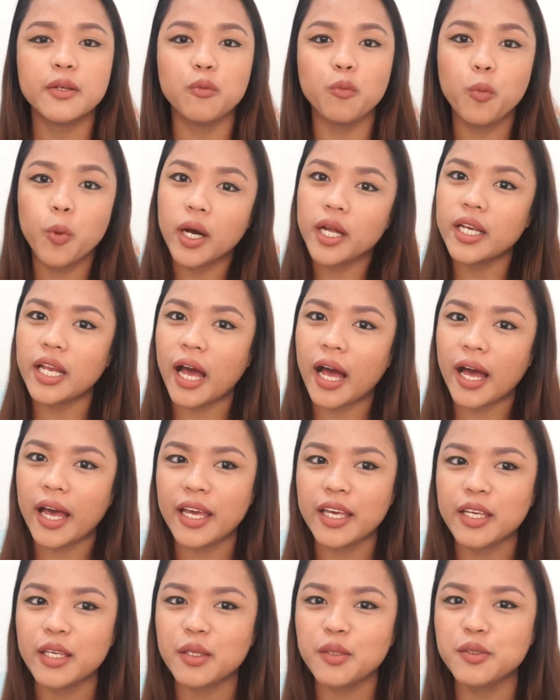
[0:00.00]
what
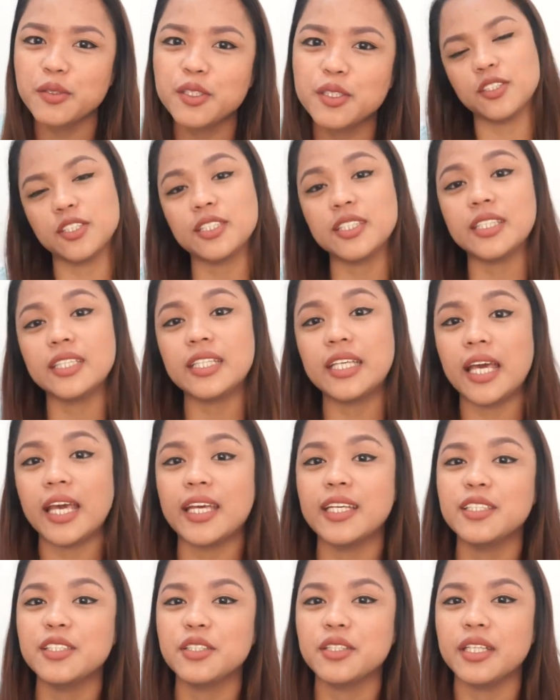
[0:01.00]
I use just in
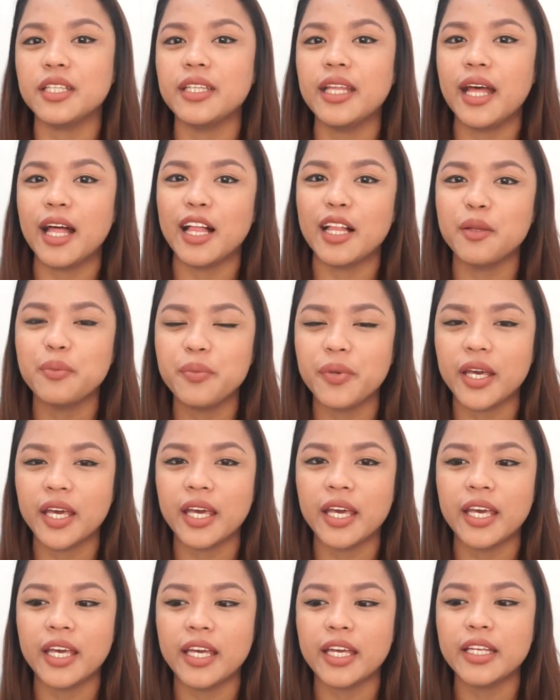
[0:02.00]
case you need help
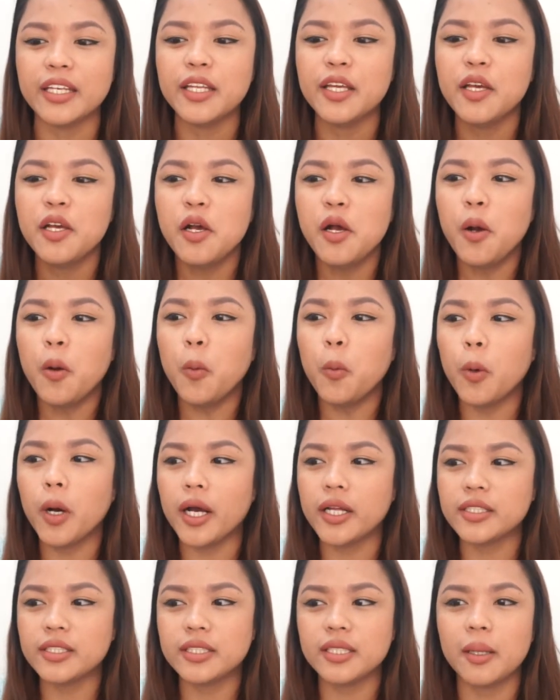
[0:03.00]
in
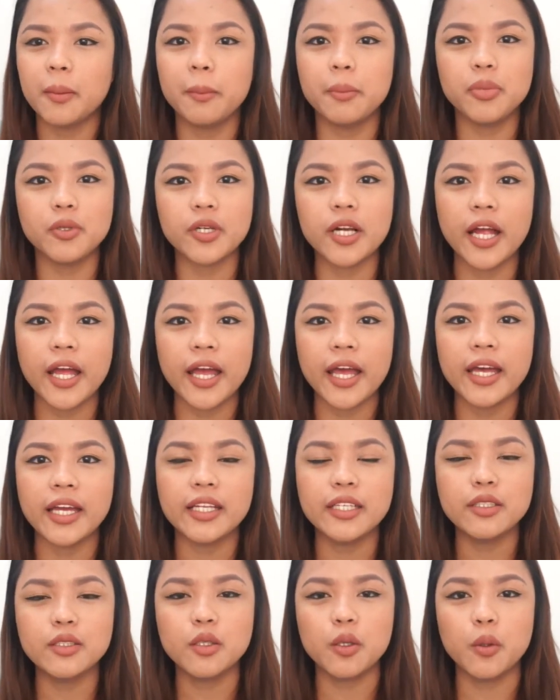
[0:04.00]
what
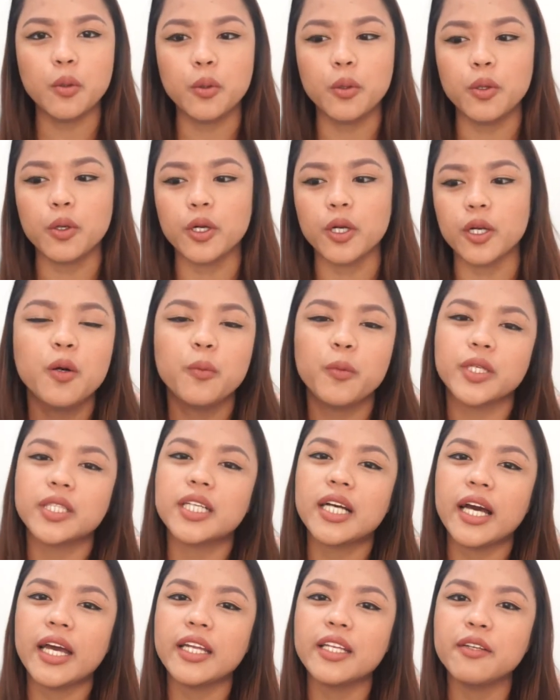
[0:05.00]
brand or
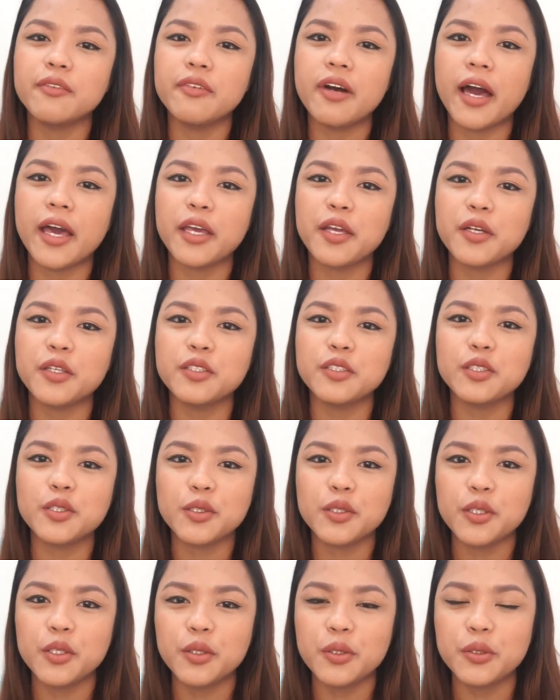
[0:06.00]
what kind of iron
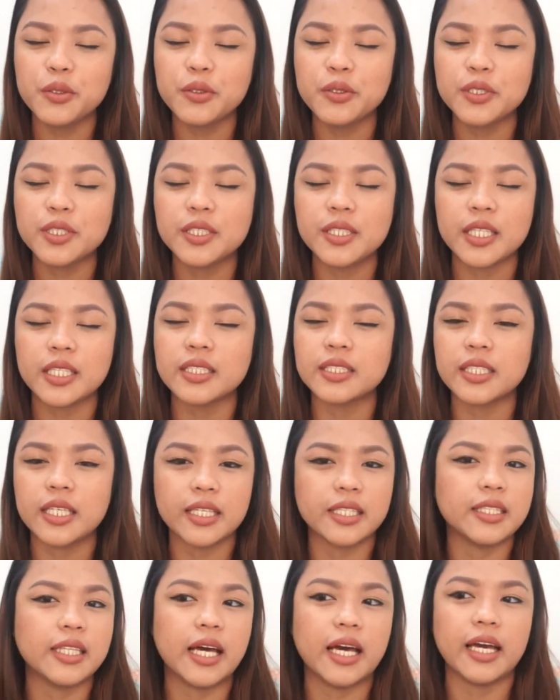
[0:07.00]
to use, things
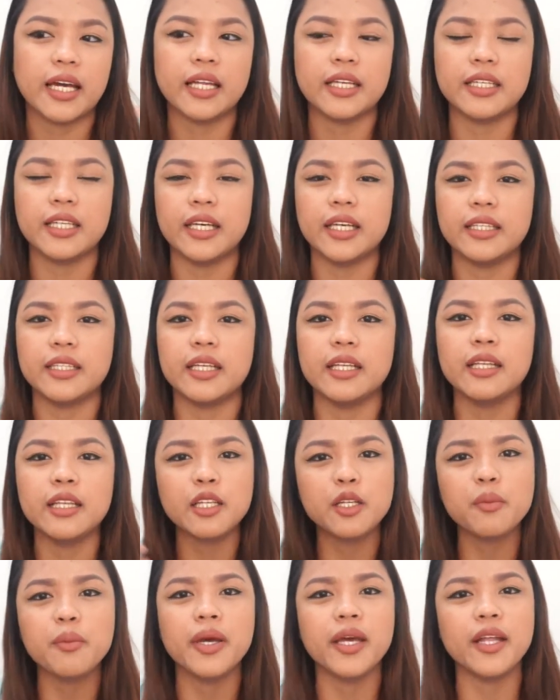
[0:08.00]
like that, and a
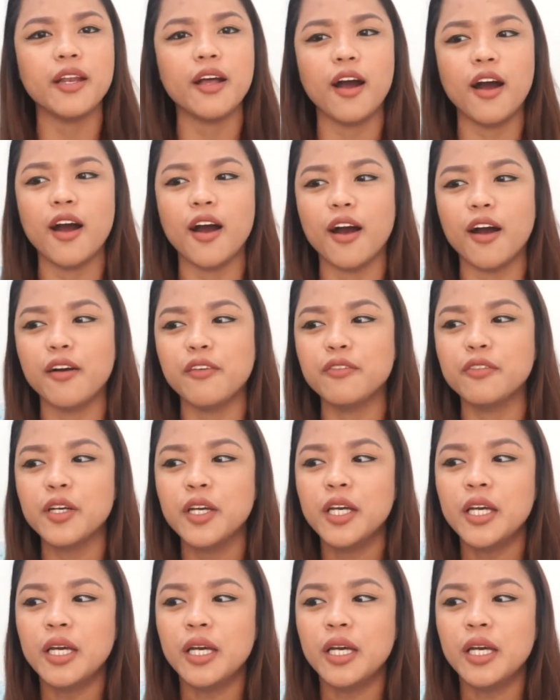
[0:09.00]
little bit of